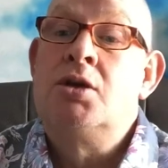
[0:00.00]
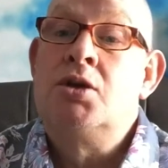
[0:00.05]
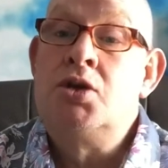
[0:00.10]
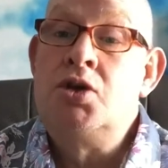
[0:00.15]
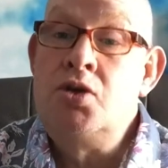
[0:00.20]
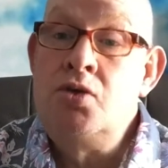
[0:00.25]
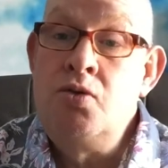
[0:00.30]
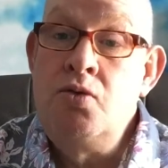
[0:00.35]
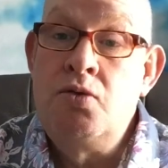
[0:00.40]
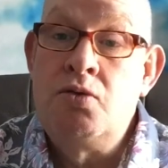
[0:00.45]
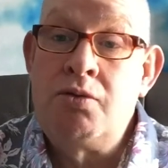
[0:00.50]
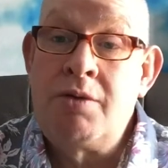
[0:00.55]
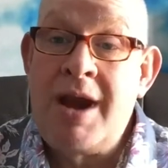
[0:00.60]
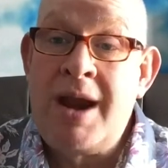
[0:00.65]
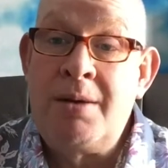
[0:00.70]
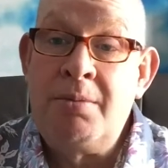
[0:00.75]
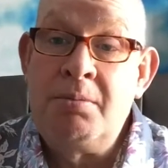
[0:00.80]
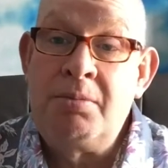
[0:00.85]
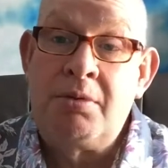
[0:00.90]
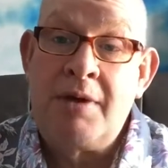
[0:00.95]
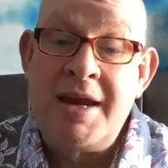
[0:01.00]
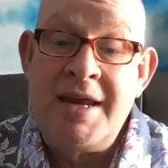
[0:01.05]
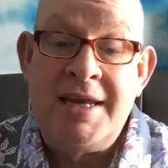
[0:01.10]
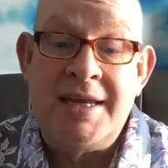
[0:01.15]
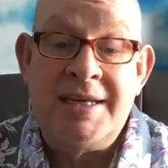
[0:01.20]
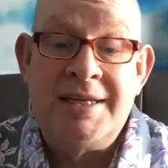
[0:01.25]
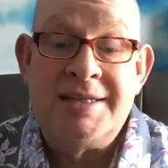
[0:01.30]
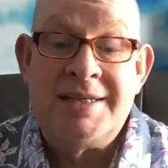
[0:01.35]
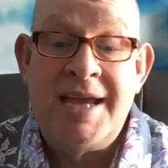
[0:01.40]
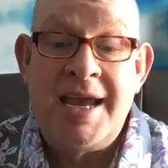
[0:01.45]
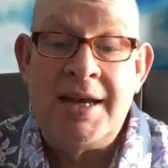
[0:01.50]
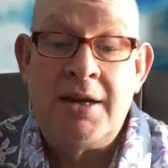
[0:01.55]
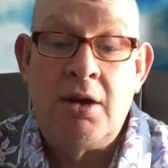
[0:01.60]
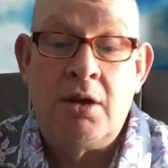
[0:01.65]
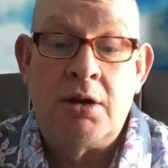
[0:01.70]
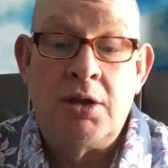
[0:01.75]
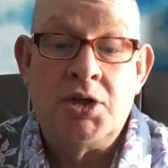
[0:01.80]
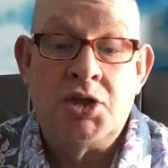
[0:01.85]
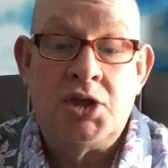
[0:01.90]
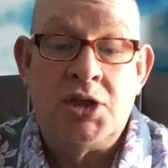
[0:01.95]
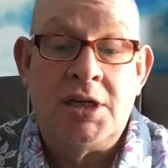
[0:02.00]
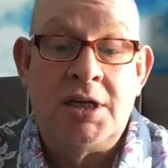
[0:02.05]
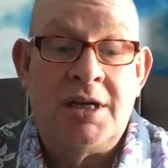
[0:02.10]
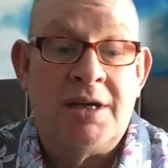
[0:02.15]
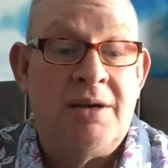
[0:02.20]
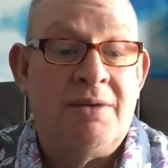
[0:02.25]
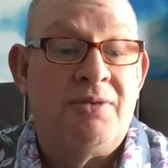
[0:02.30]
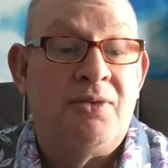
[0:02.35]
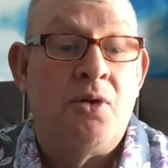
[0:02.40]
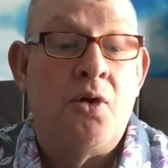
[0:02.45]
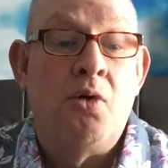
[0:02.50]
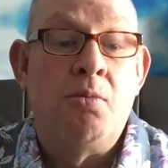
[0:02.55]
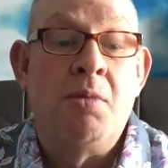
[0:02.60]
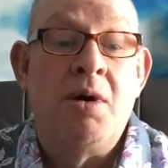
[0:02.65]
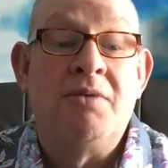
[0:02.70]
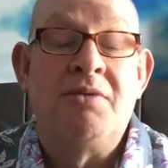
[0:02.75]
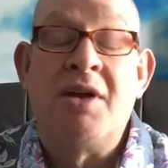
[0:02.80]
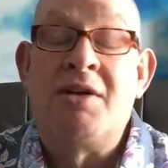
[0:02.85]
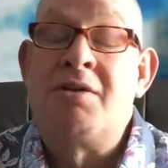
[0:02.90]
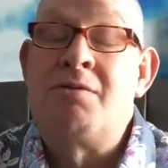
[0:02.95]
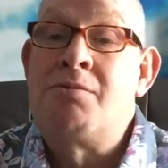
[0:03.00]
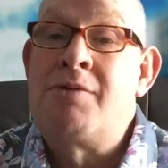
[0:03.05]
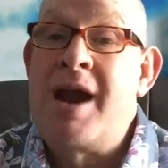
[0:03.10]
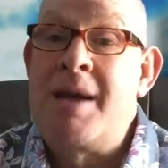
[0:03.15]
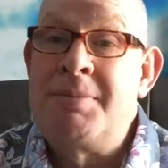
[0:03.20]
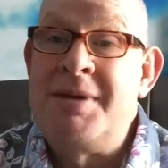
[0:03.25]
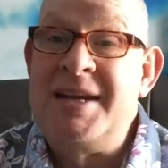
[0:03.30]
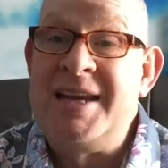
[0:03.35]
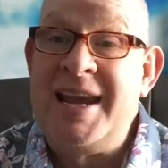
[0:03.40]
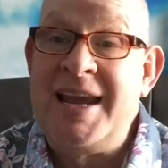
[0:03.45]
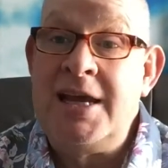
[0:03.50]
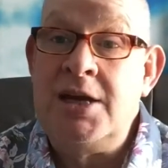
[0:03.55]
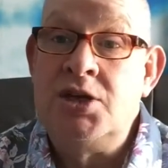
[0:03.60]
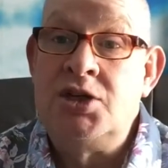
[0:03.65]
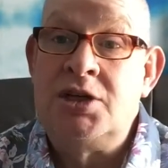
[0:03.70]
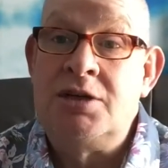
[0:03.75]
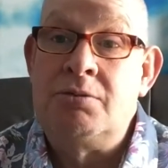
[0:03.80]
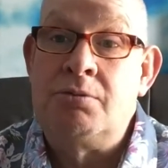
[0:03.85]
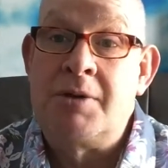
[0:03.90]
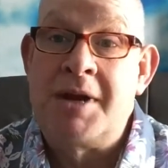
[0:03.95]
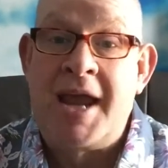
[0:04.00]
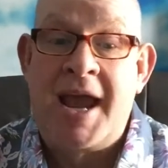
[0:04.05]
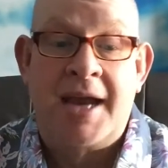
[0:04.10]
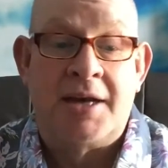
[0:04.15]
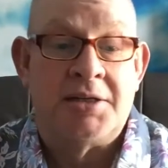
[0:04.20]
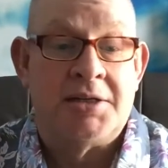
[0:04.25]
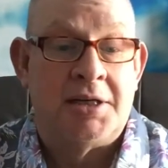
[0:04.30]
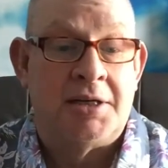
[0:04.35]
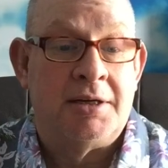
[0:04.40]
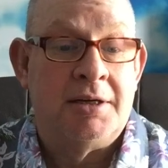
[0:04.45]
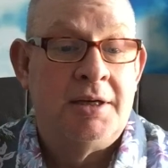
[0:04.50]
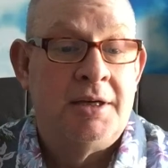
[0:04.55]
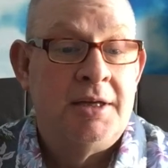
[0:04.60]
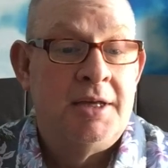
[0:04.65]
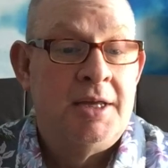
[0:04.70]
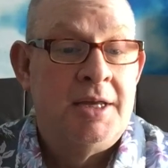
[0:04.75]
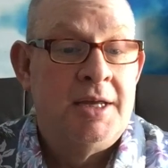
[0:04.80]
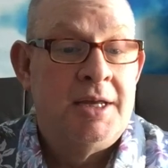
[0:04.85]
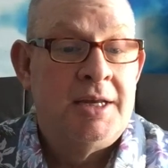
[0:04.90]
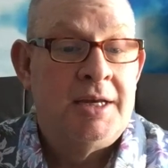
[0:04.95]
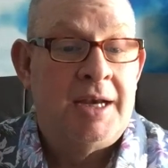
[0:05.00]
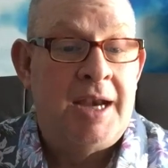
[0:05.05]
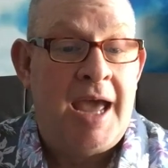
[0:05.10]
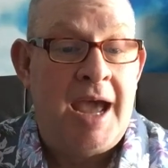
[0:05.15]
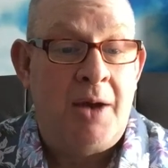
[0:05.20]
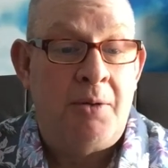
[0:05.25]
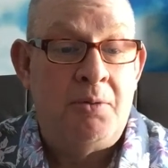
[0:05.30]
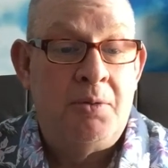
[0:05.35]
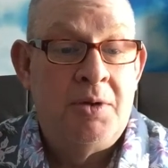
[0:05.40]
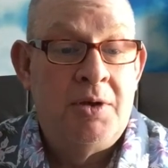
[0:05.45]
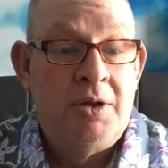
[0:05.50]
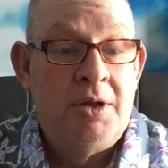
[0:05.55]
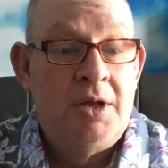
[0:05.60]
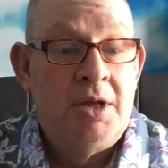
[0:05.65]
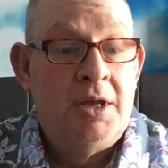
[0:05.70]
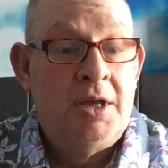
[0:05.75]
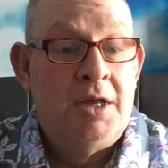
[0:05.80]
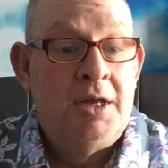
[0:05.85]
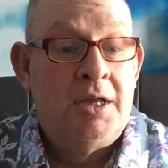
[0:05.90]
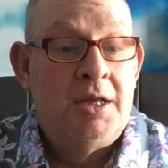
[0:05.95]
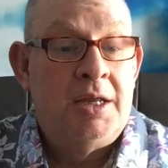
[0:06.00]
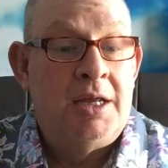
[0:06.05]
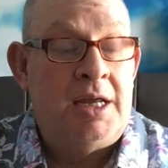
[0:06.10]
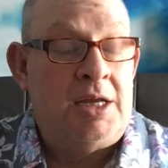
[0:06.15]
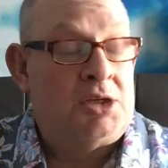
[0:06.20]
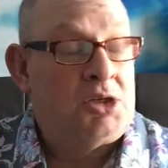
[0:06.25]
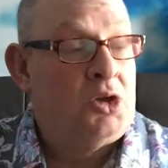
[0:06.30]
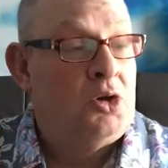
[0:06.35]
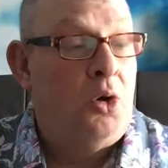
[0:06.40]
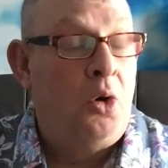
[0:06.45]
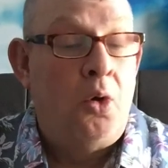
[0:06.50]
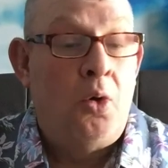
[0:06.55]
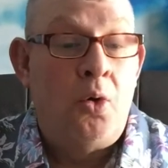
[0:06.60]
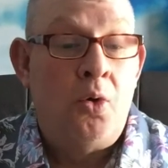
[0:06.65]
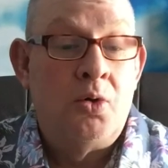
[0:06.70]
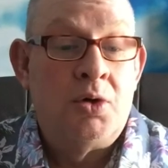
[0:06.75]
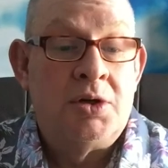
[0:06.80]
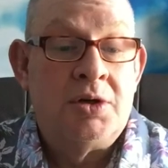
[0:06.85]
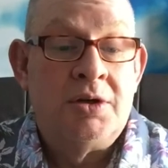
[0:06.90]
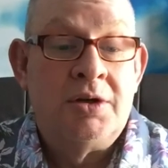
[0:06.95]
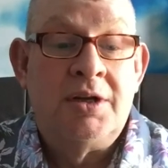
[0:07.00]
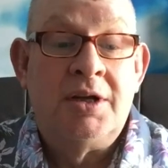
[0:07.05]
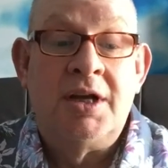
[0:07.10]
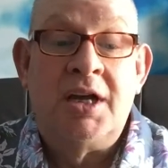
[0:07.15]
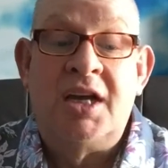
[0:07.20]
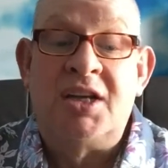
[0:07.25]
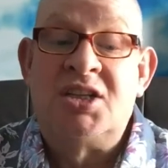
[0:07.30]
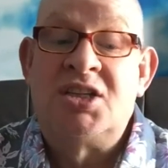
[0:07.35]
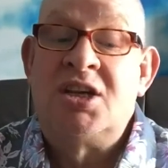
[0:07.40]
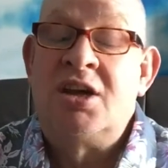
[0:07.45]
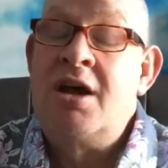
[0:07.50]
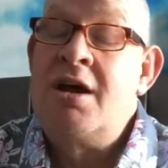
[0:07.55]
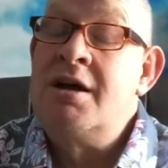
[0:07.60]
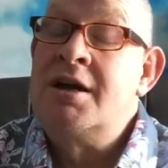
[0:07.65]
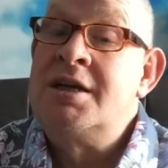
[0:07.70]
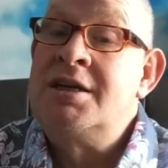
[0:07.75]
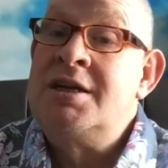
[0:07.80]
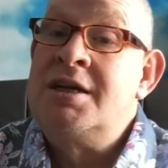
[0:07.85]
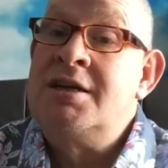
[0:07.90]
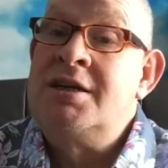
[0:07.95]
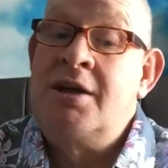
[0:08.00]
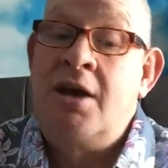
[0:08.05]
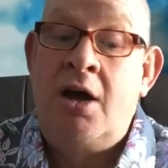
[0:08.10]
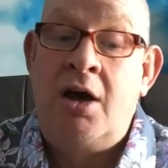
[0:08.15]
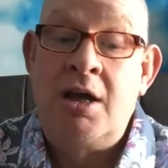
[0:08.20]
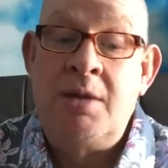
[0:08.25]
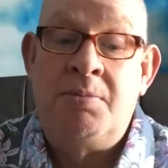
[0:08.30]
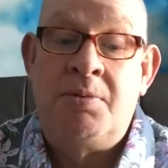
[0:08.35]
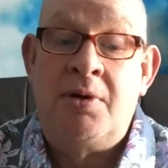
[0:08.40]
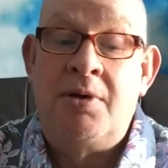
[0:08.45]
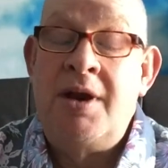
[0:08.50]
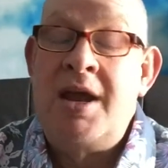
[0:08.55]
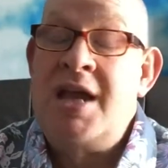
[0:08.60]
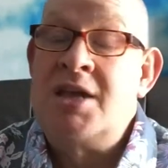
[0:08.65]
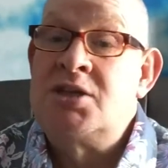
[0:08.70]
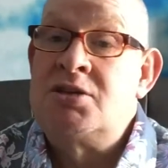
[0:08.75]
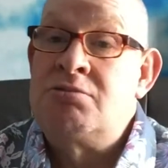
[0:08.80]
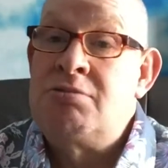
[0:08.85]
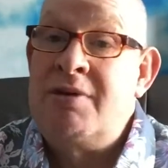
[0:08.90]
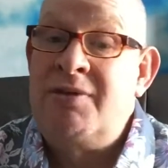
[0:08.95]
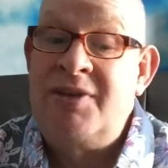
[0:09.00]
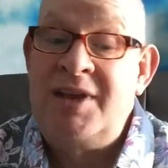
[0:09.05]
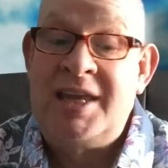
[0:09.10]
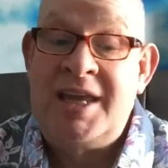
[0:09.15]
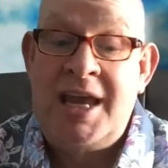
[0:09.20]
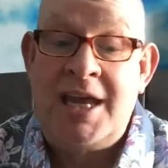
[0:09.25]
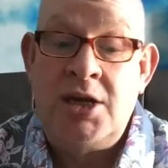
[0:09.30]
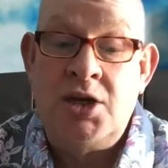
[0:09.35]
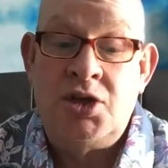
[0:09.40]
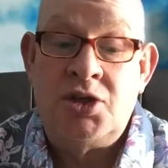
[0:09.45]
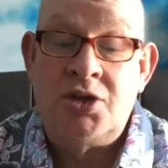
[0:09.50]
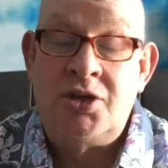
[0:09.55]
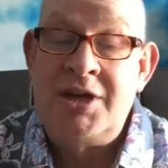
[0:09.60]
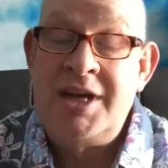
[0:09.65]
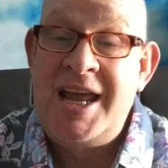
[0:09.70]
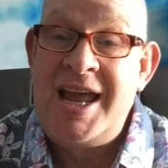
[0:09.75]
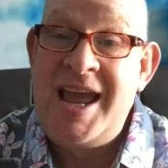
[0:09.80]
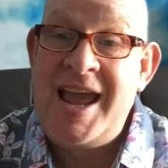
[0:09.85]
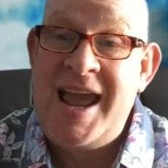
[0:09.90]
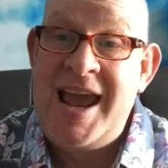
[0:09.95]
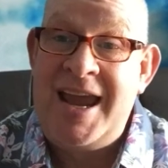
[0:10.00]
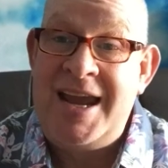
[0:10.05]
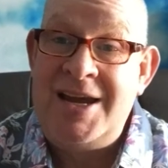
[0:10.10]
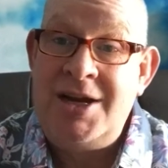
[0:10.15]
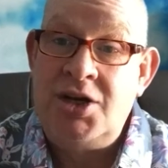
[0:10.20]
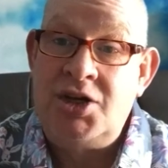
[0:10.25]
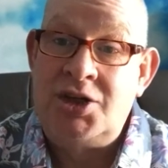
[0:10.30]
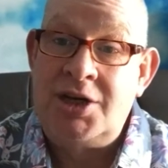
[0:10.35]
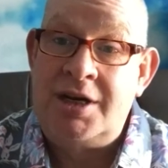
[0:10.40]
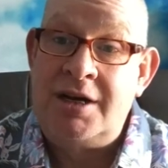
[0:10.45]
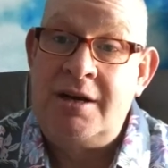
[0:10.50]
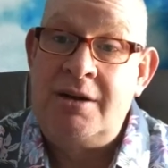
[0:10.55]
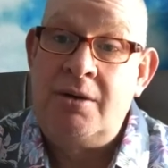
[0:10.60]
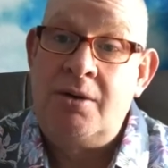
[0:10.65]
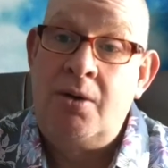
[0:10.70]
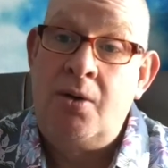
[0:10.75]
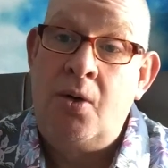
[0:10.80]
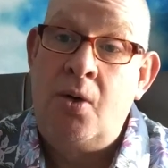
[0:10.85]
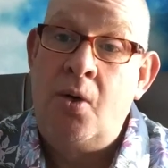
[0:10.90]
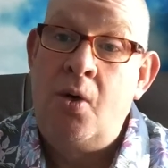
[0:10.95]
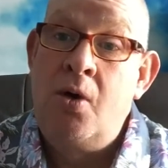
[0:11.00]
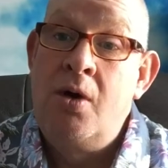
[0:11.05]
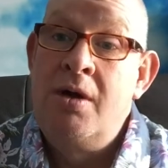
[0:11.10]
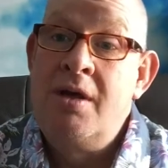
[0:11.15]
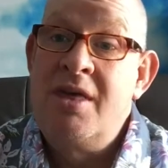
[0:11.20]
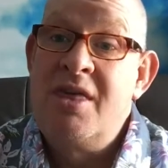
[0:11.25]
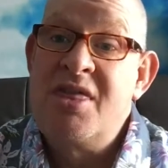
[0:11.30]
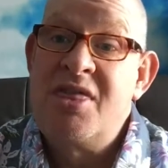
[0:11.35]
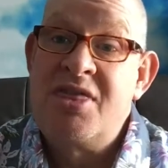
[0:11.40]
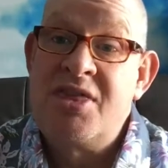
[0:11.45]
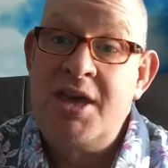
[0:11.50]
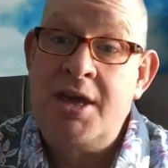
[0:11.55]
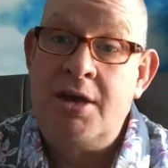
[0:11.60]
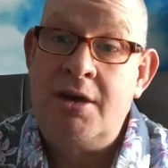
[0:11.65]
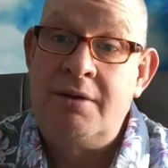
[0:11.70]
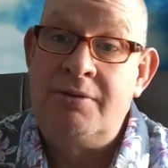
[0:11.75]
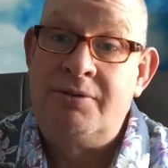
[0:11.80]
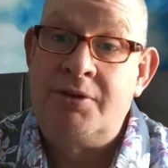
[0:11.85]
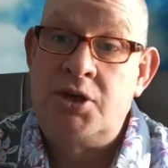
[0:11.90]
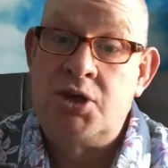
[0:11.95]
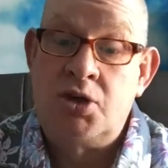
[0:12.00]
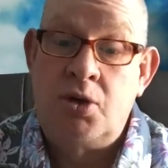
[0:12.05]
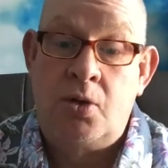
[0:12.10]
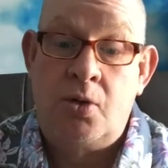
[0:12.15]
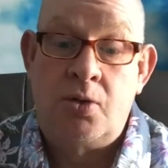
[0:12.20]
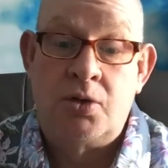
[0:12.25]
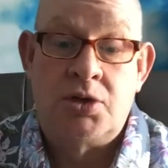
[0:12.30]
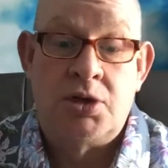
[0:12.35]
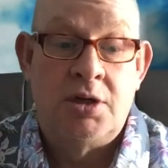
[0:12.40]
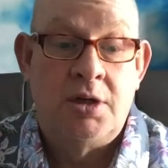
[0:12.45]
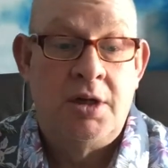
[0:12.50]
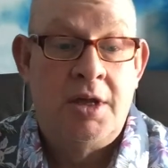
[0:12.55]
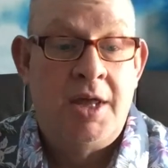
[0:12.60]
new groundbreaking technology in the form of a rapid aging reactor. Now, it's called a targeted hyperesterification aging, or THEA for short.